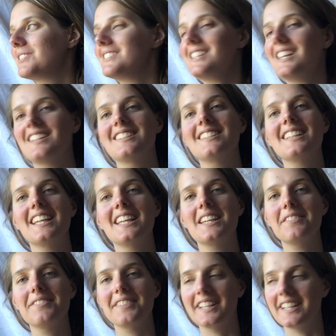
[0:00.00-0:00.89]
Saturday
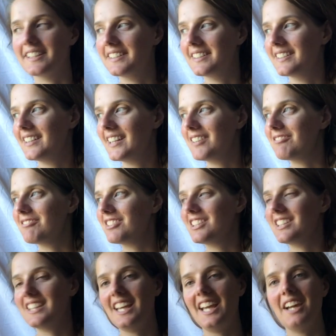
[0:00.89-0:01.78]
evening in
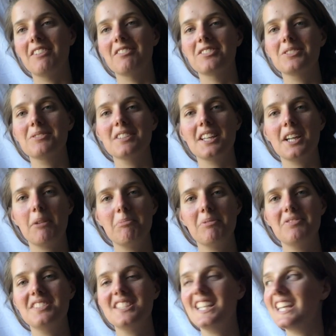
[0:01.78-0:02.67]
front of the house with a cup
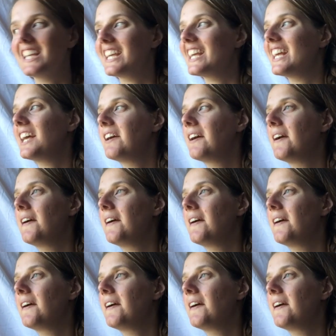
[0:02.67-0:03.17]
of tea